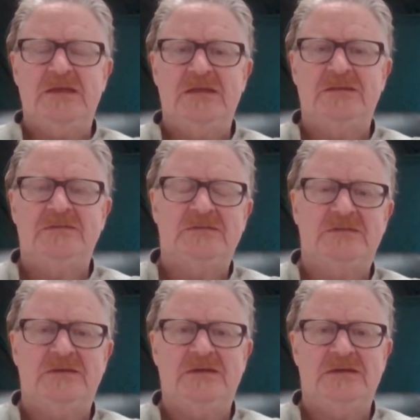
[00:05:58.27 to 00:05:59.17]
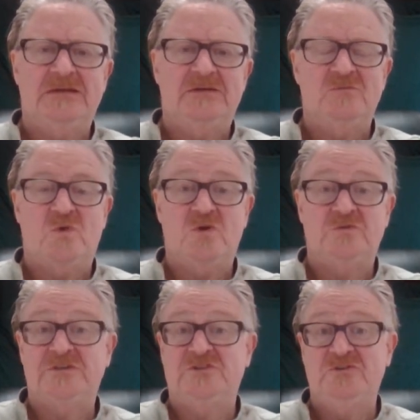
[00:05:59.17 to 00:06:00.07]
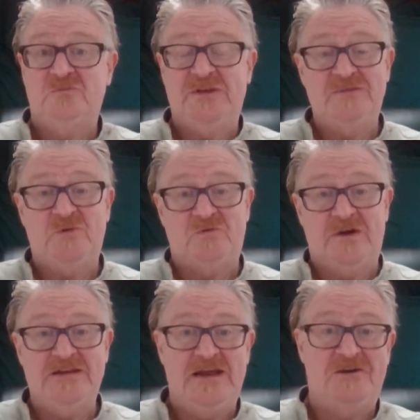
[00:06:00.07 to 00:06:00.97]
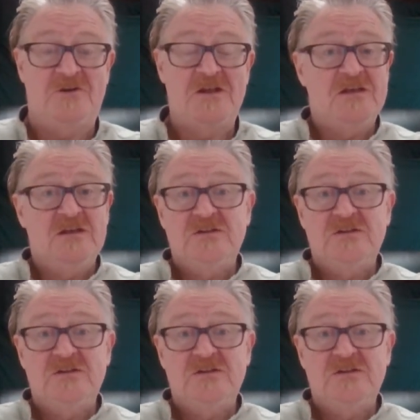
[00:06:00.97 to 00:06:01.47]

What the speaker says: And we're only two people right now.